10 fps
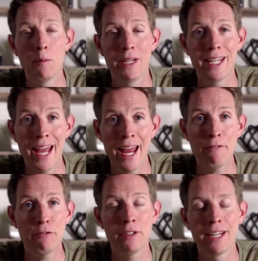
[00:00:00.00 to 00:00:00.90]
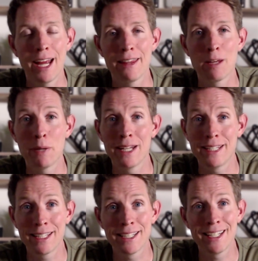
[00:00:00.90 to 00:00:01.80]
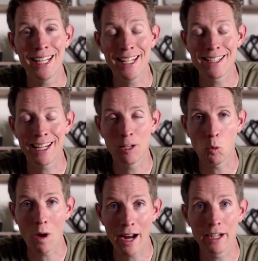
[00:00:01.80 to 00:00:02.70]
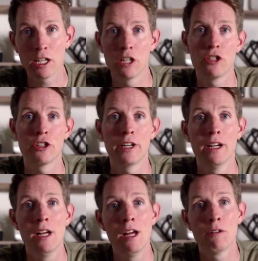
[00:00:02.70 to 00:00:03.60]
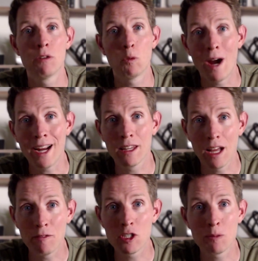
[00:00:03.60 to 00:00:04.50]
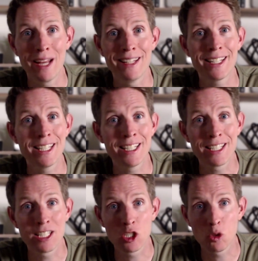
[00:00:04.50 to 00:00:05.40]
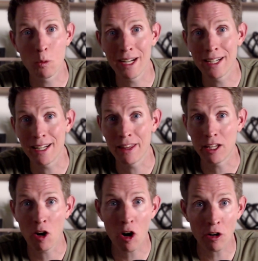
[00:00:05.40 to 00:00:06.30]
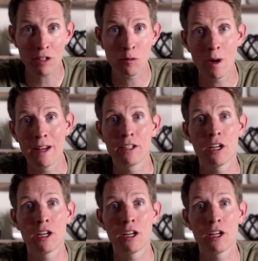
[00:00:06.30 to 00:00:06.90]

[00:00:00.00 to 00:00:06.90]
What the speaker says: And we can't forget that Penticton is in wine country. For wine lovers, Penticton is situated in the heart of wine